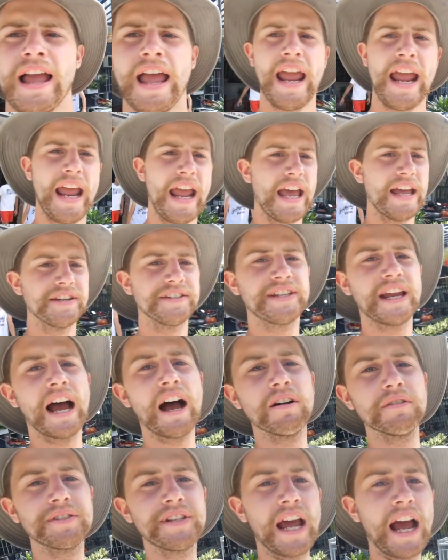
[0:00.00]
and
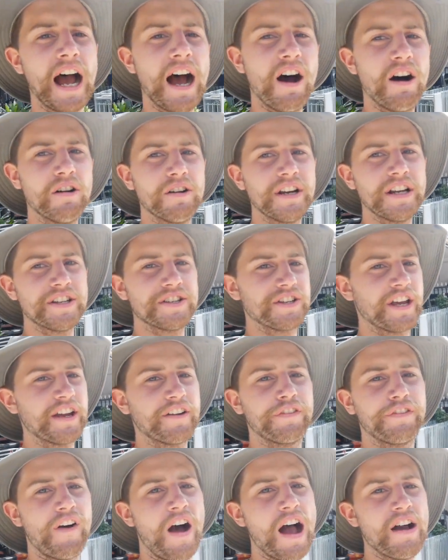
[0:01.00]
downtown is
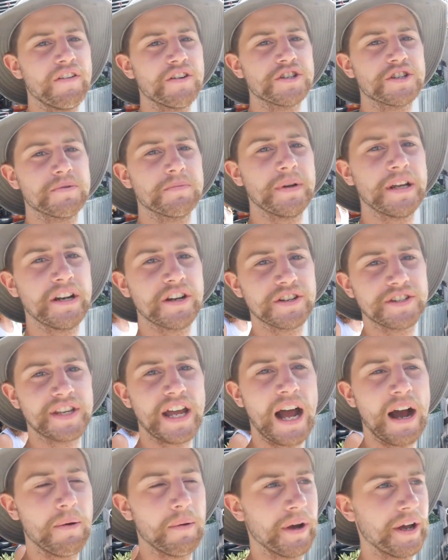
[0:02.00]
like 500 meters that